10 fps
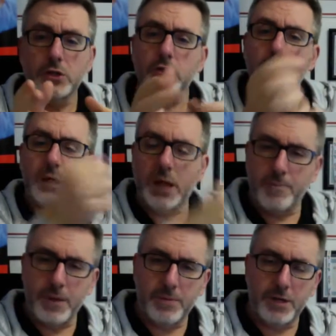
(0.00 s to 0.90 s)
to
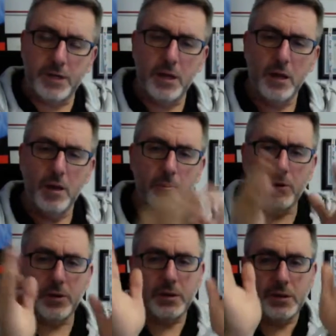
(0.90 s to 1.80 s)
get people in.
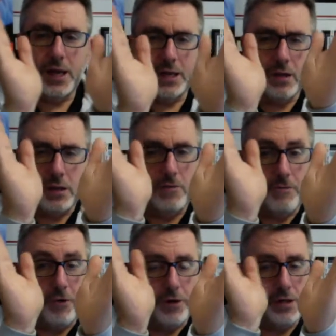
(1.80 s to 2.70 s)
But take that, your
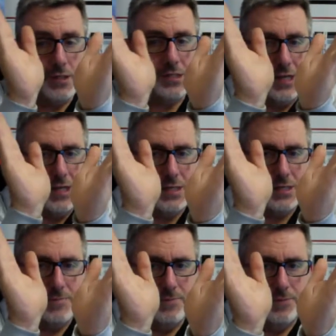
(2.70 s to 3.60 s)
funnel is
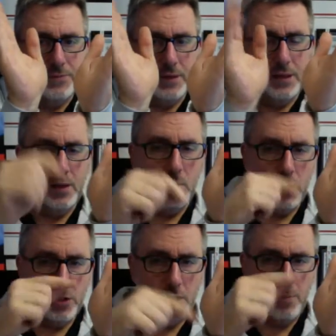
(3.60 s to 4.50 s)
this.
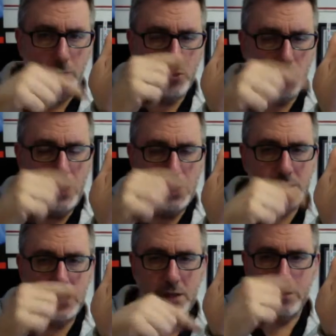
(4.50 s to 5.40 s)
We're talking about the
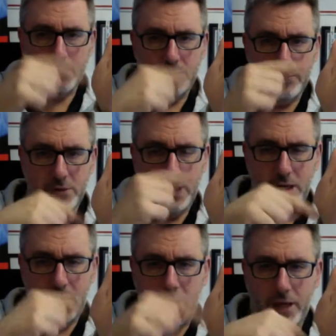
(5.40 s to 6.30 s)
wheels here,
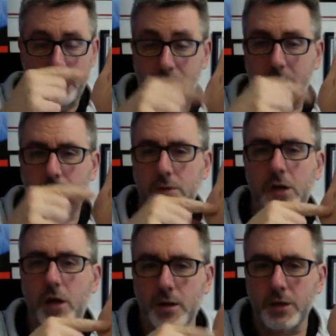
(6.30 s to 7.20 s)
okay? And
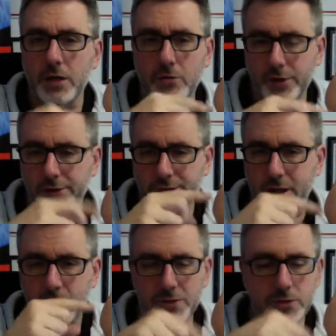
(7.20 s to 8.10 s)
we call it a meat grinder because
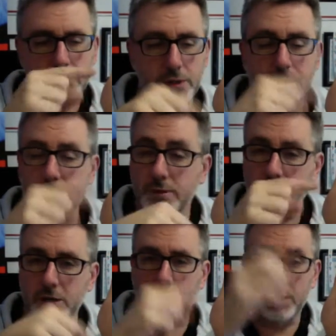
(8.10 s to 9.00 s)
I always do, right? So
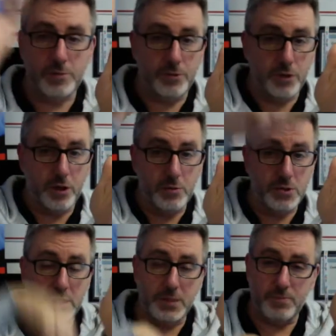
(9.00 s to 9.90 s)
a meat grinder, you're putting
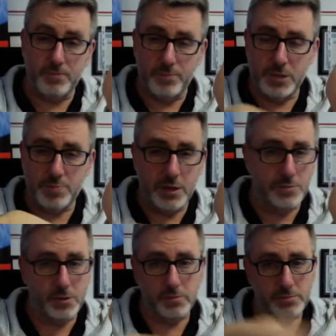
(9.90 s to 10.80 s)
cows in, minced
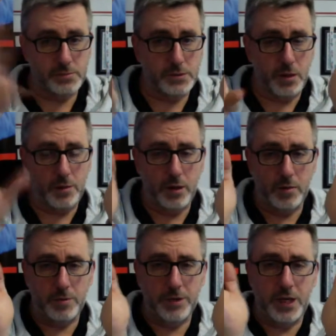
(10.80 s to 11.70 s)
meat comes out. Sorry,
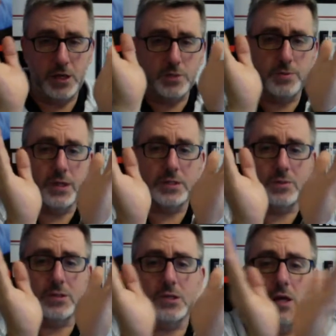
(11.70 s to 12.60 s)
horrible analogy, but that's
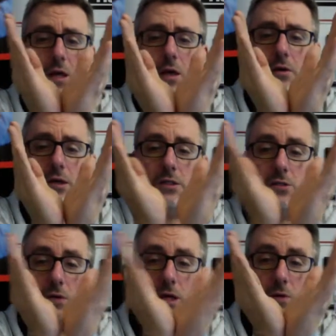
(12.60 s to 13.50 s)
what it is. Right?
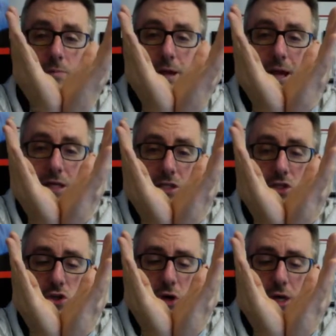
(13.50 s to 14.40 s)
So here, where my
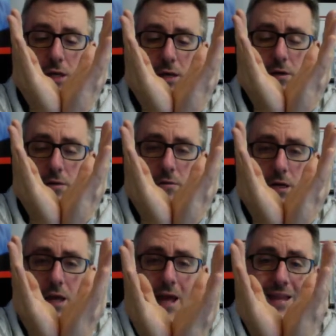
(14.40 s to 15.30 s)
hands join there,
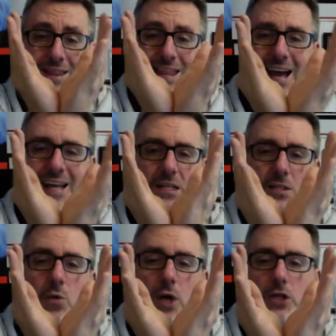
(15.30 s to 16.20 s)
right? That is
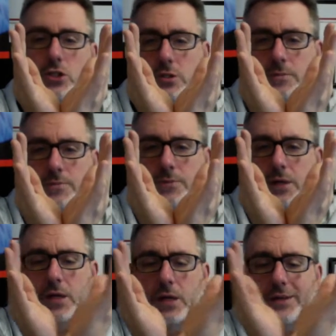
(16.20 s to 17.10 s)
the question.
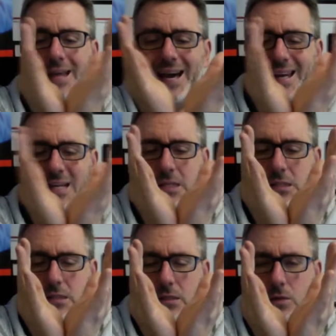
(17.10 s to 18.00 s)
That
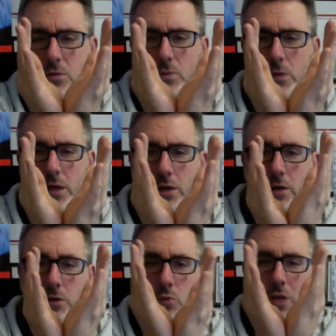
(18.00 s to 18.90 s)
is
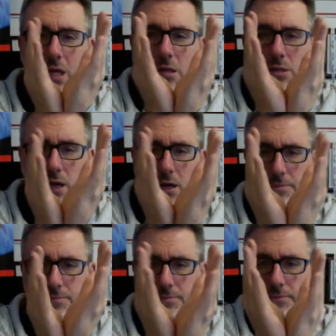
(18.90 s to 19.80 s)
where the wheels are,
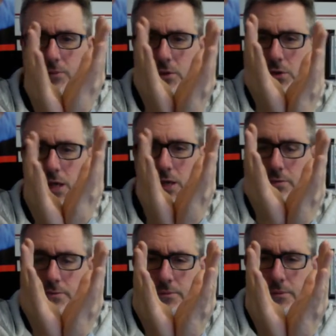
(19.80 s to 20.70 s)

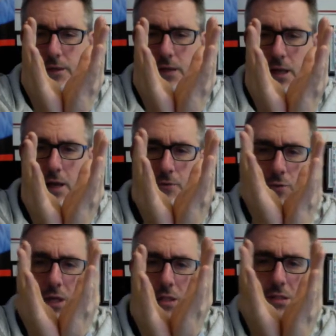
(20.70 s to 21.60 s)
okay? If
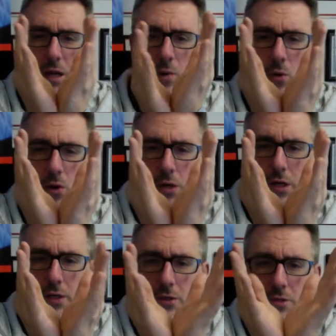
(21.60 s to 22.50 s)
the wheels aren't
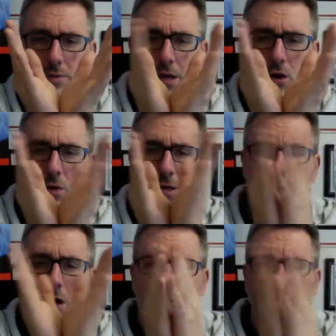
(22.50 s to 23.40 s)
working, it doesn't matter how
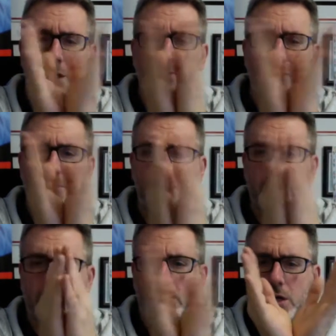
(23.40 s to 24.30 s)
many cows I put up
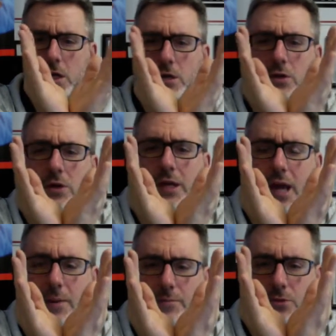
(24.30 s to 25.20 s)
here, nothing
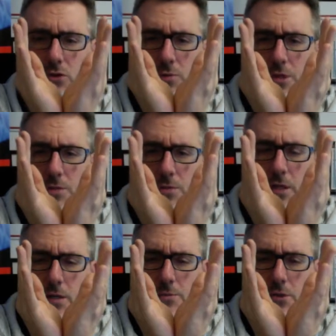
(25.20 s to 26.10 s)
happens, no minced
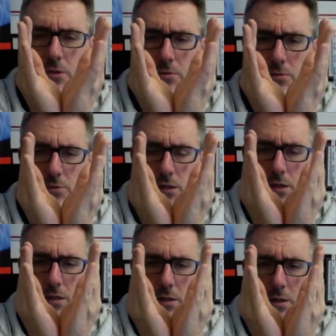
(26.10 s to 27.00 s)
meat comes out,
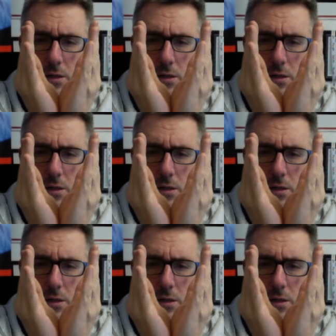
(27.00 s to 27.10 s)
right?